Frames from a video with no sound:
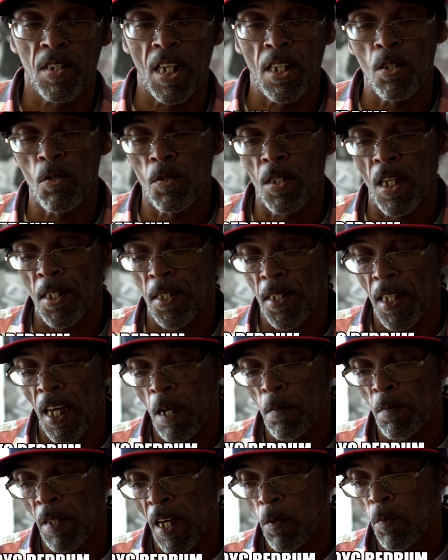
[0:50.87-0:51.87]
They use that
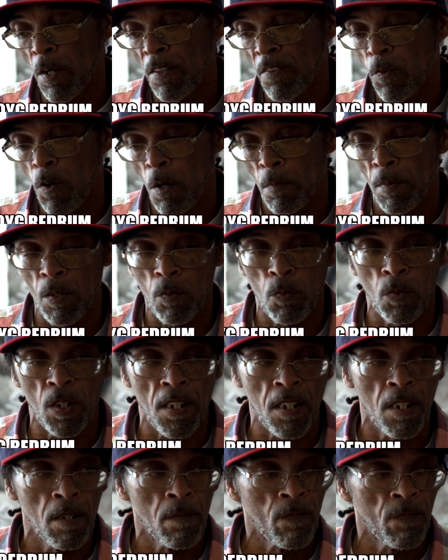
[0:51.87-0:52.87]
same lightweight formula
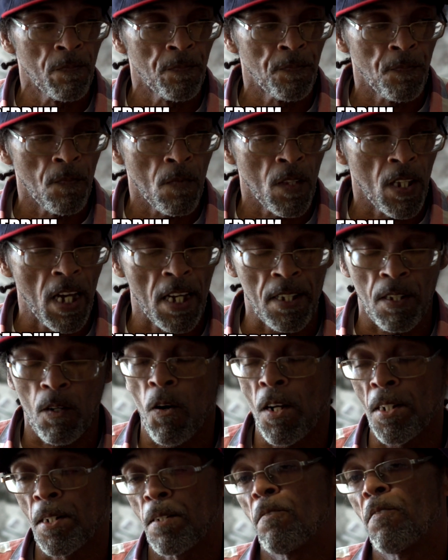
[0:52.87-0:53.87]
with as
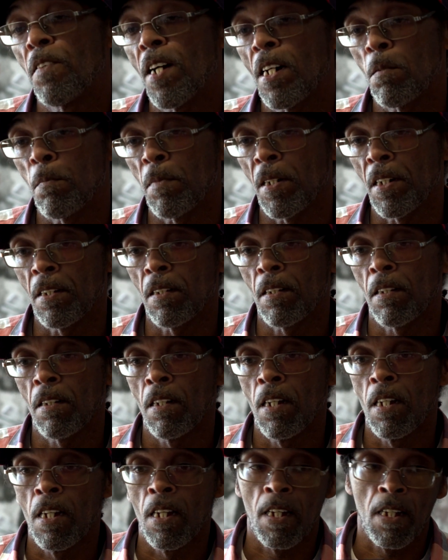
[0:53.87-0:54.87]
artist development.
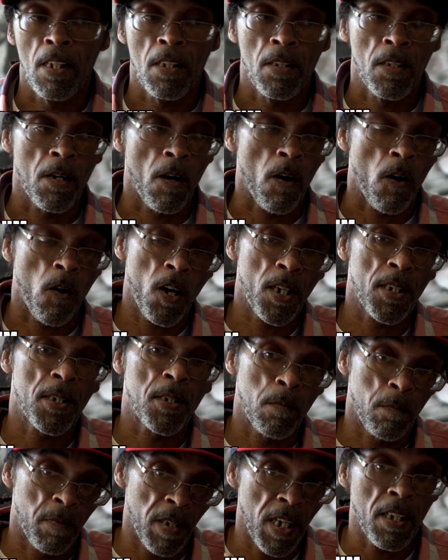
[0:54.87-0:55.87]
The artists,
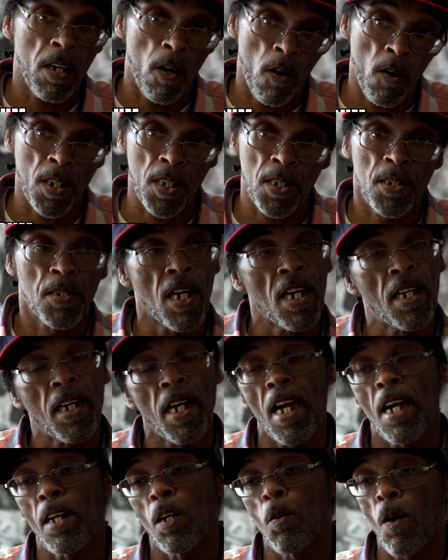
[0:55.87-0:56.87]
the big artists, they
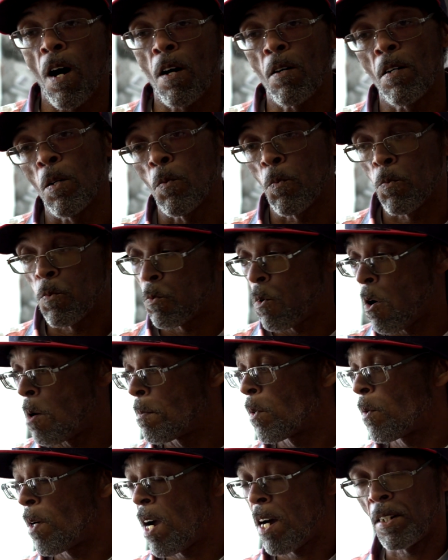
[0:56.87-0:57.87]
can't go out and
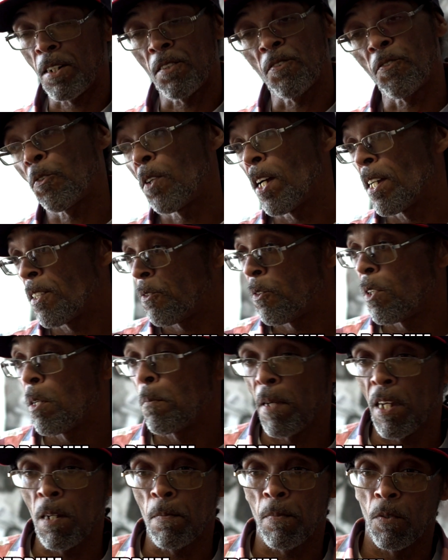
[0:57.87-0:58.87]
roam around as free
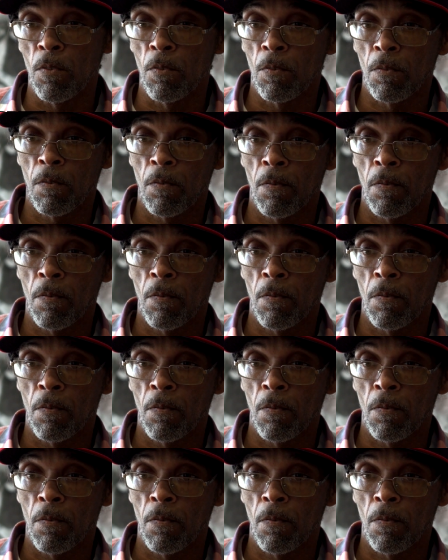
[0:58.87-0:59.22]
people.